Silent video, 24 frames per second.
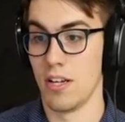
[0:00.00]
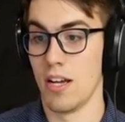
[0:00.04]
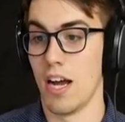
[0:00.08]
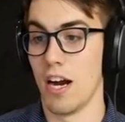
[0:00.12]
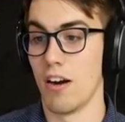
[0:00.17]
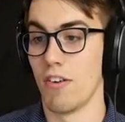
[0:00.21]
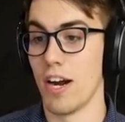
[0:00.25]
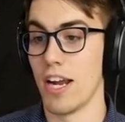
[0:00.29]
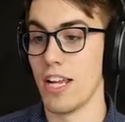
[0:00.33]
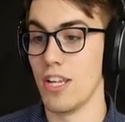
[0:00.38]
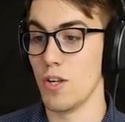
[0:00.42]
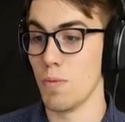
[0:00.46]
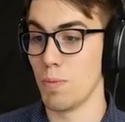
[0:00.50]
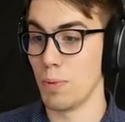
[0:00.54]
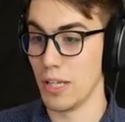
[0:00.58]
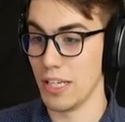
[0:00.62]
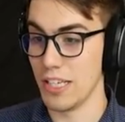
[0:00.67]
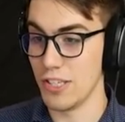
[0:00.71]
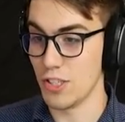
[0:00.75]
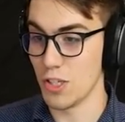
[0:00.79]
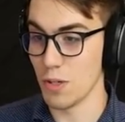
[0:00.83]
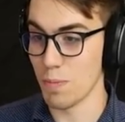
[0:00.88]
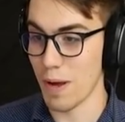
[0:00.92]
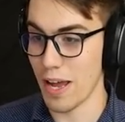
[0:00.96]
All right, you
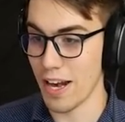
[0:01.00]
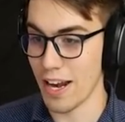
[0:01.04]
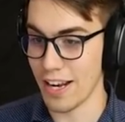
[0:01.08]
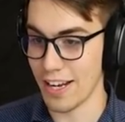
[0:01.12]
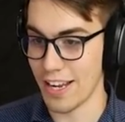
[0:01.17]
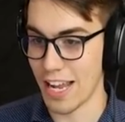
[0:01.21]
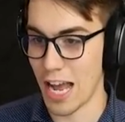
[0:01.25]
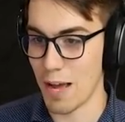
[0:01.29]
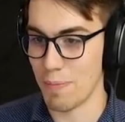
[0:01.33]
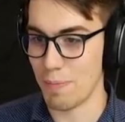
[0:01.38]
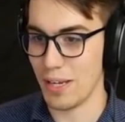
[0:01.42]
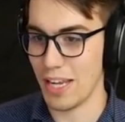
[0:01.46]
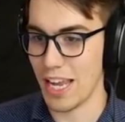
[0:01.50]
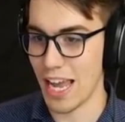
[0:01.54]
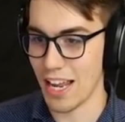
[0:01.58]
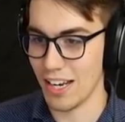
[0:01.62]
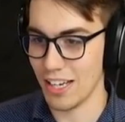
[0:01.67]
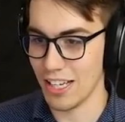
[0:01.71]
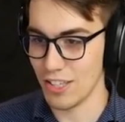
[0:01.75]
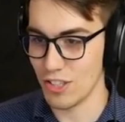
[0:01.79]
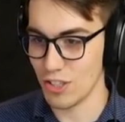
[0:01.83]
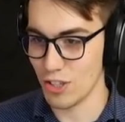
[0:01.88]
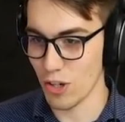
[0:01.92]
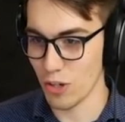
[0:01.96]
placed your bet on
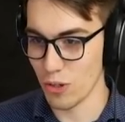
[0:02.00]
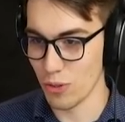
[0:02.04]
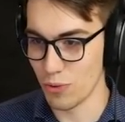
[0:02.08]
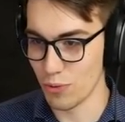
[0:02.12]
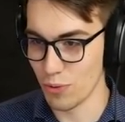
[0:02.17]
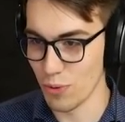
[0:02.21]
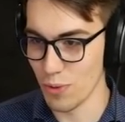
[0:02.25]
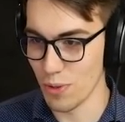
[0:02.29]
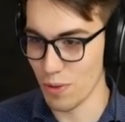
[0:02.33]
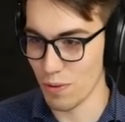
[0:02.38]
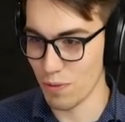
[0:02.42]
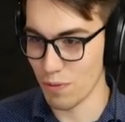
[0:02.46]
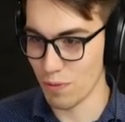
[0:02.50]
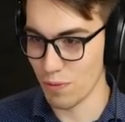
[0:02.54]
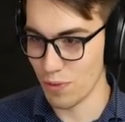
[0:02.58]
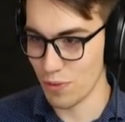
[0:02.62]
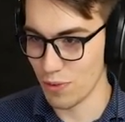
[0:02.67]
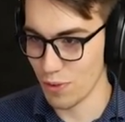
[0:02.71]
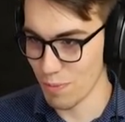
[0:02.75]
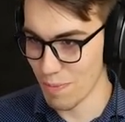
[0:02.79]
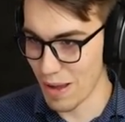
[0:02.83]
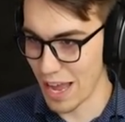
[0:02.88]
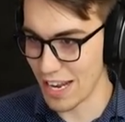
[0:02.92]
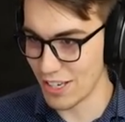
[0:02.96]
Copycat. Let's go through the,
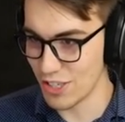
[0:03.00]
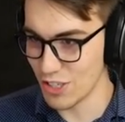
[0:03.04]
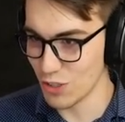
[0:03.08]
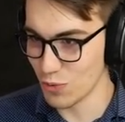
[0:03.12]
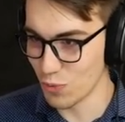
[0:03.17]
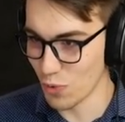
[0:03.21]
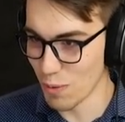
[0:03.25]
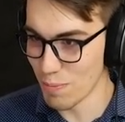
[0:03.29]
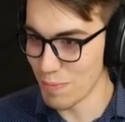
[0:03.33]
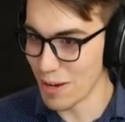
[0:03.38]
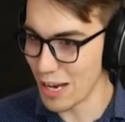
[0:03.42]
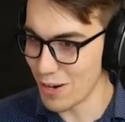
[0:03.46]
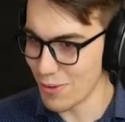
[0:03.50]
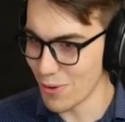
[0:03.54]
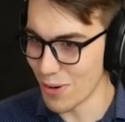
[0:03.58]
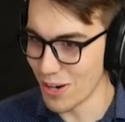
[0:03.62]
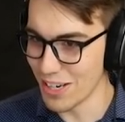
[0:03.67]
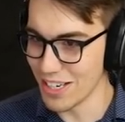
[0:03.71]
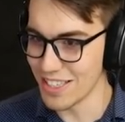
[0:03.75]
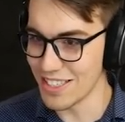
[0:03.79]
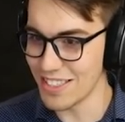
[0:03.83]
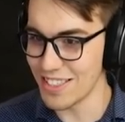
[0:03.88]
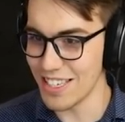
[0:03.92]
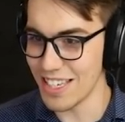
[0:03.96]
the matches one by
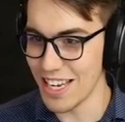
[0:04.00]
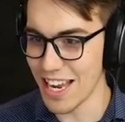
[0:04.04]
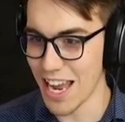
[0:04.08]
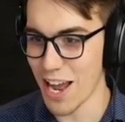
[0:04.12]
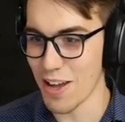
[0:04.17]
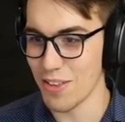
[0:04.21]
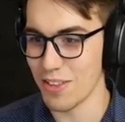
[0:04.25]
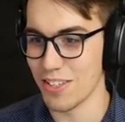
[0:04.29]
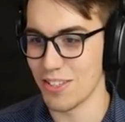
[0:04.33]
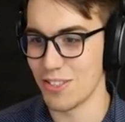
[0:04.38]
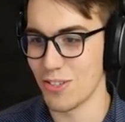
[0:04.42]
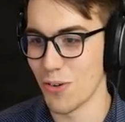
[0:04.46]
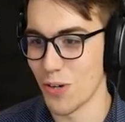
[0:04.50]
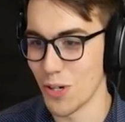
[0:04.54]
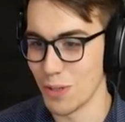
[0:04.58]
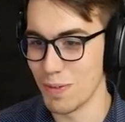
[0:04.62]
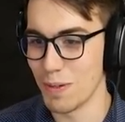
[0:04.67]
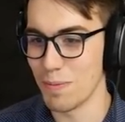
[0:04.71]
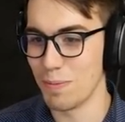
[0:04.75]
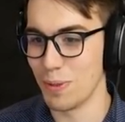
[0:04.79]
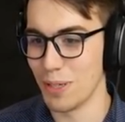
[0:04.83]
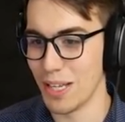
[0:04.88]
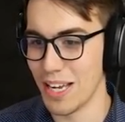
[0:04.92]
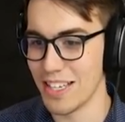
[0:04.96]
one and see how the
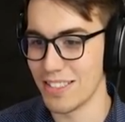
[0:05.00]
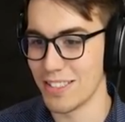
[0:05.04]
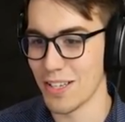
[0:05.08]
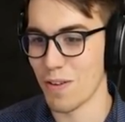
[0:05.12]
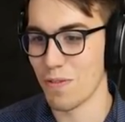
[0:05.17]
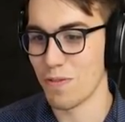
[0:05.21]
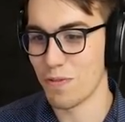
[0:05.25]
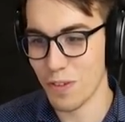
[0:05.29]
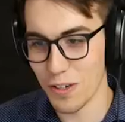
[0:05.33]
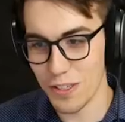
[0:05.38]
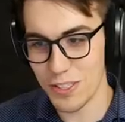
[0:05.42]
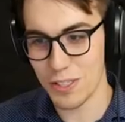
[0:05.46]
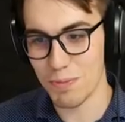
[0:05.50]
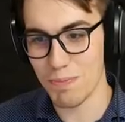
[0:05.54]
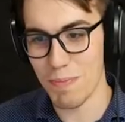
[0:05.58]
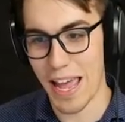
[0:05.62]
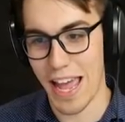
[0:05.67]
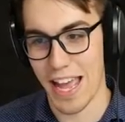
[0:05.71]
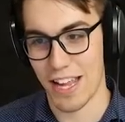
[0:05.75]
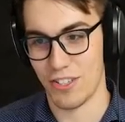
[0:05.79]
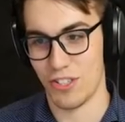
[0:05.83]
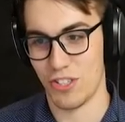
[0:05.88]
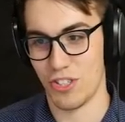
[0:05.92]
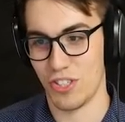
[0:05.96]
tournament plays out. First
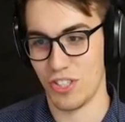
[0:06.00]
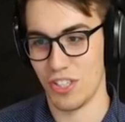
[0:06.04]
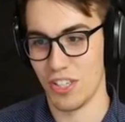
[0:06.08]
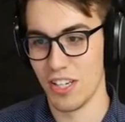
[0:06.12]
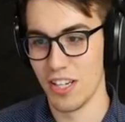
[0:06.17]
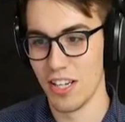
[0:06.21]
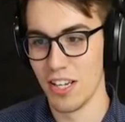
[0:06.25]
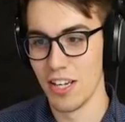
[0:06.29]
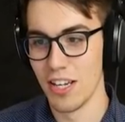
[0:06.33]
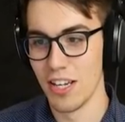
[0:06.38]
match.